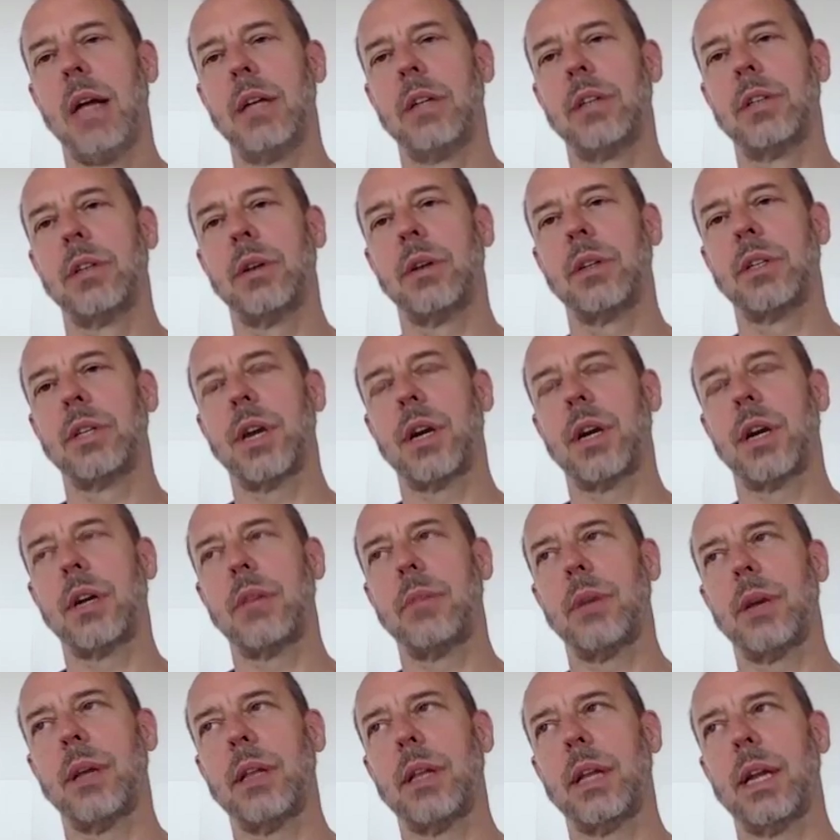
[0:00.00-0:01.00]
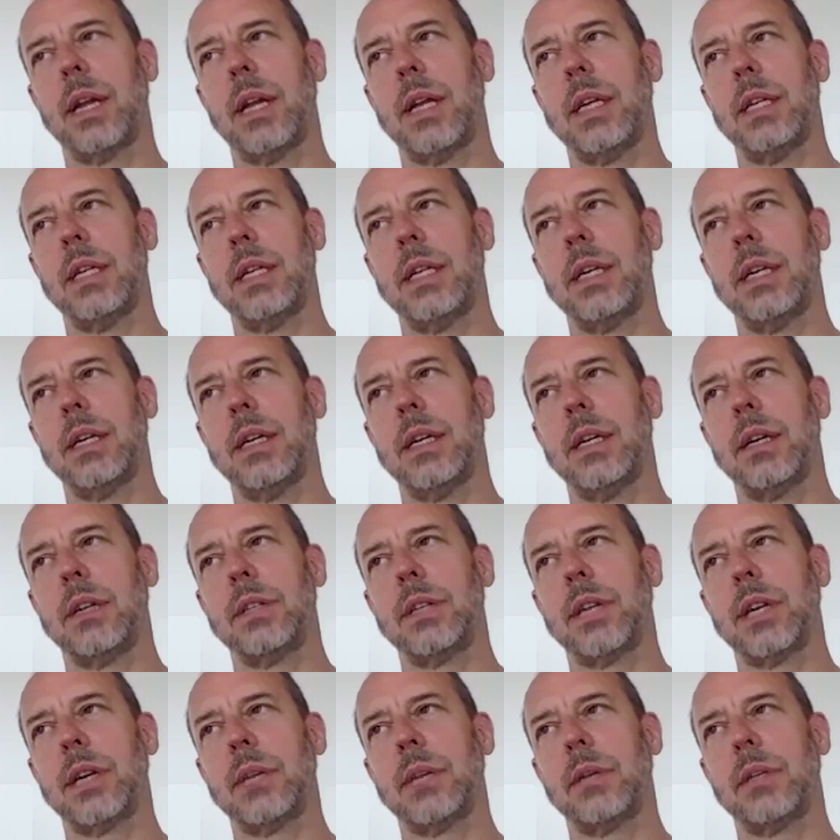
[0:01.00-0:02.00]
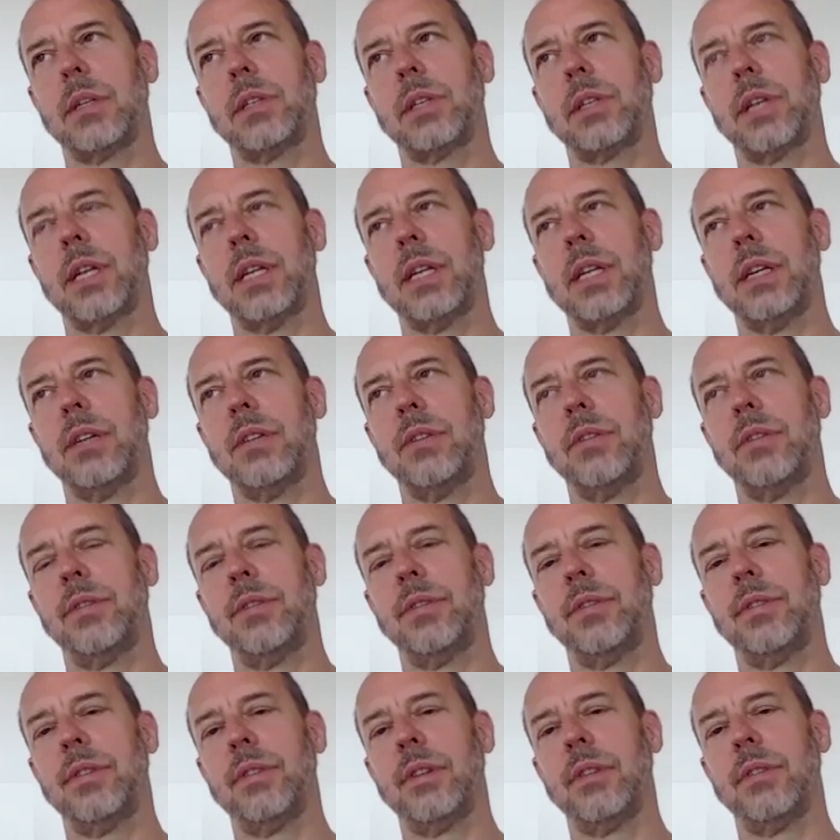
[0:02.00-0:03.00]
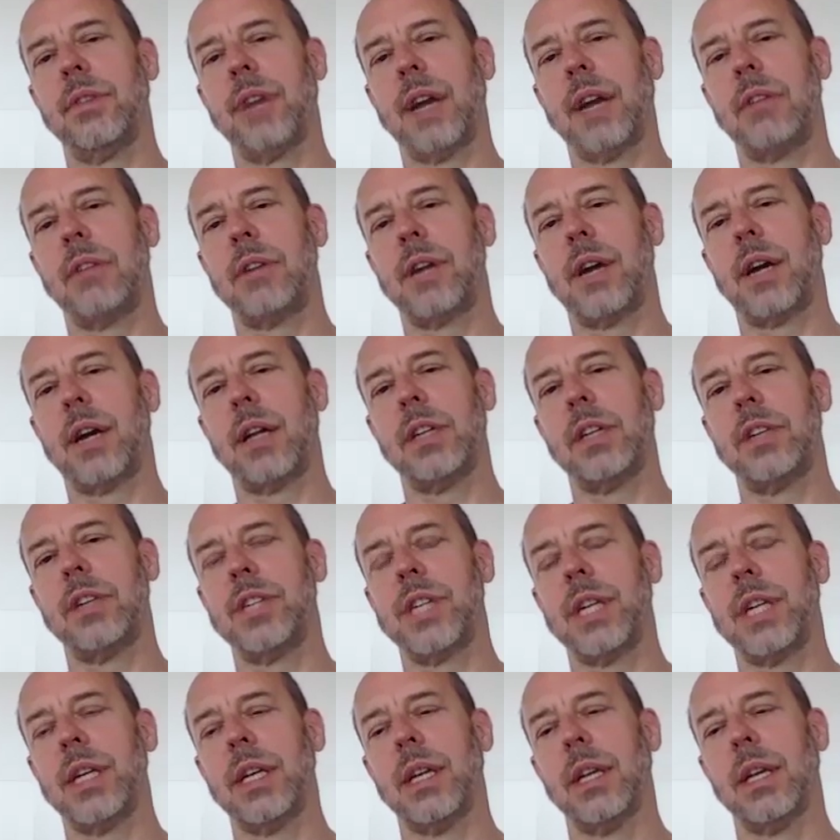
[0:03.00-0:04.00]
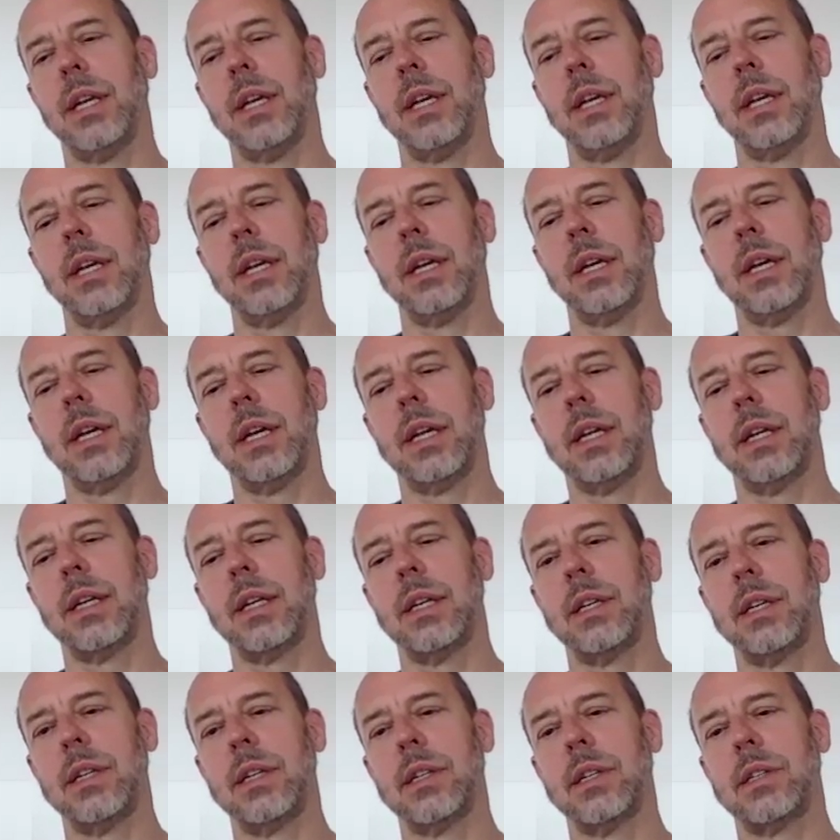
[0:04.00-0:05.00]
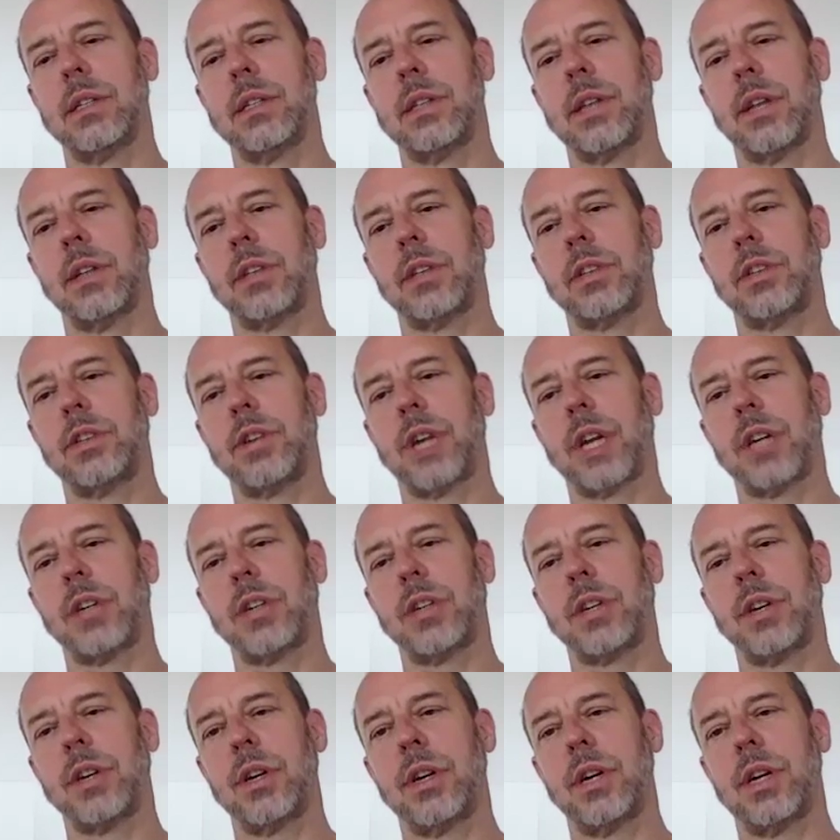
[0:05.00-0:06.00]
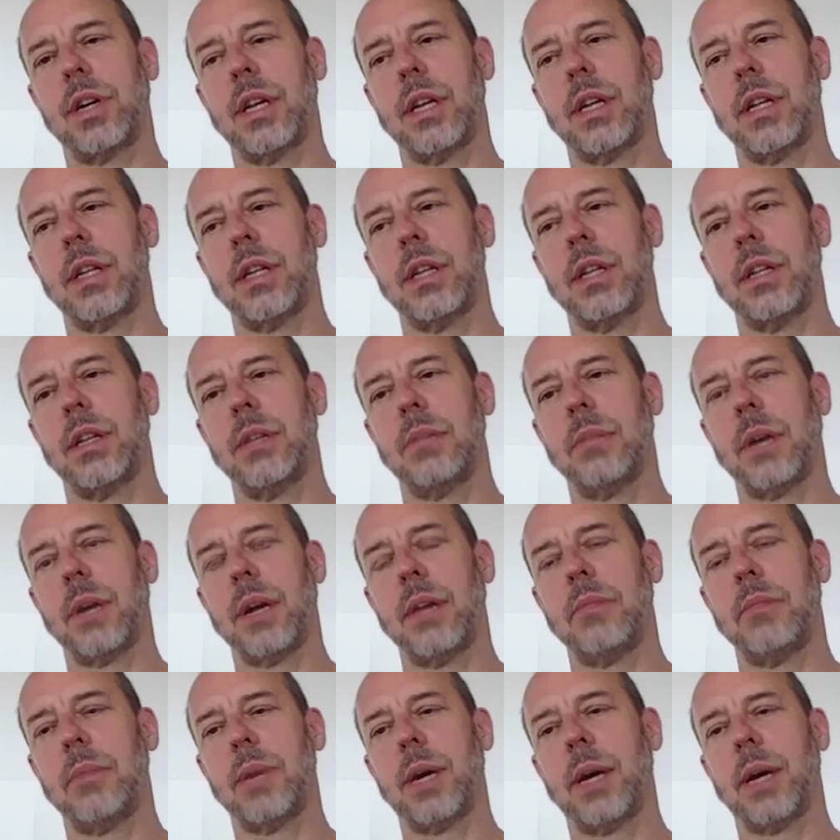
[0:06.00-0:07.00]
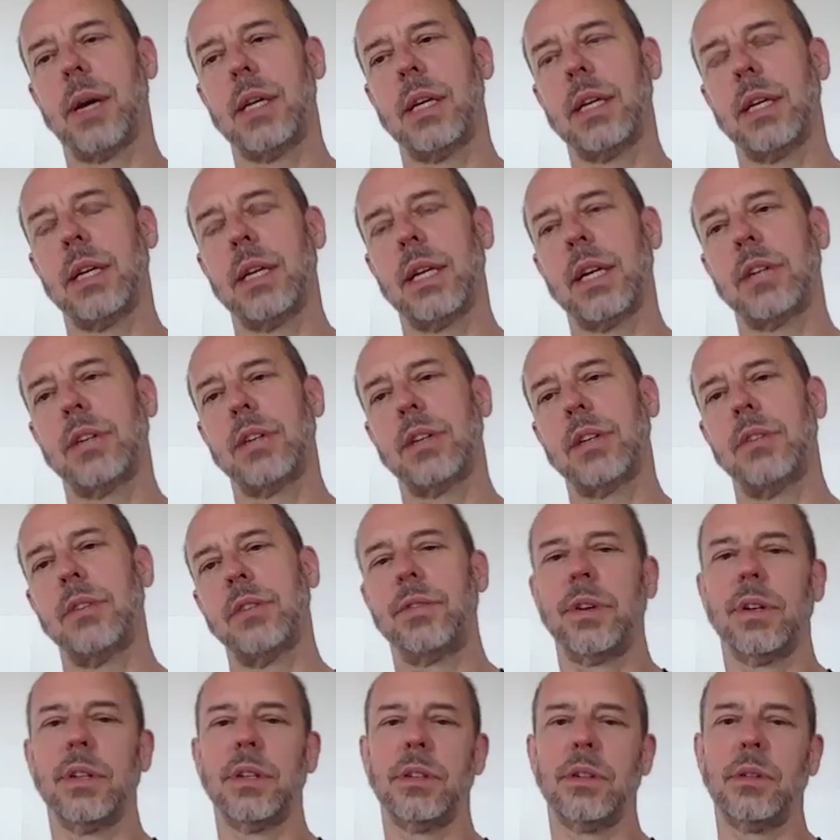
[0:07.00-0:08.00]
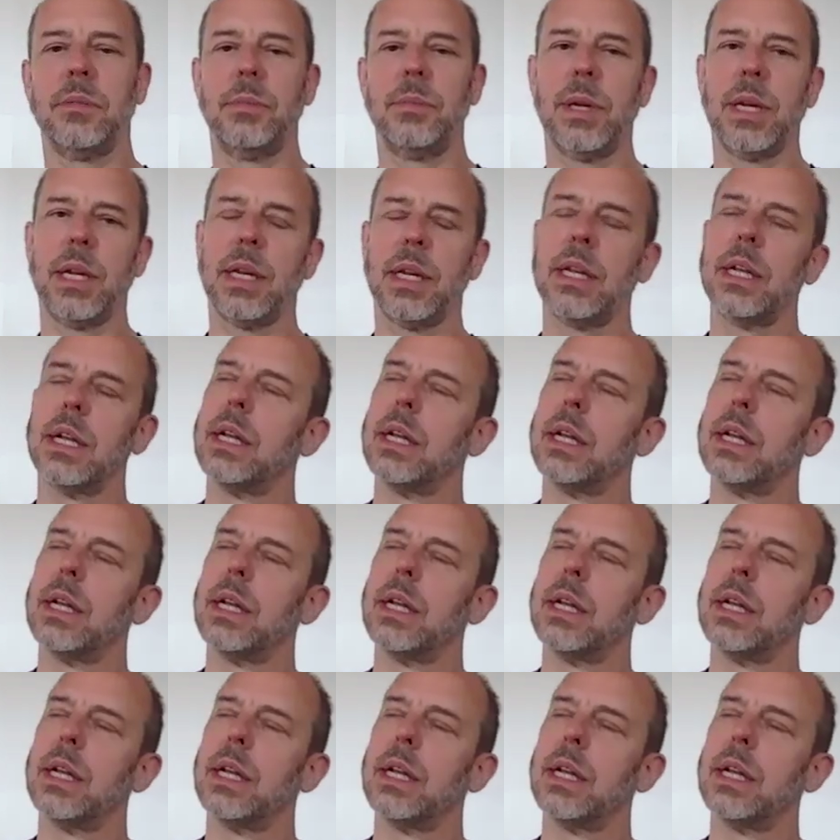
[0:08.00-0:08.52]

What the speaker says: So I'll talk about that idea. I'll talk about this idea of virology and cell structure and the mind-body connection for a little bit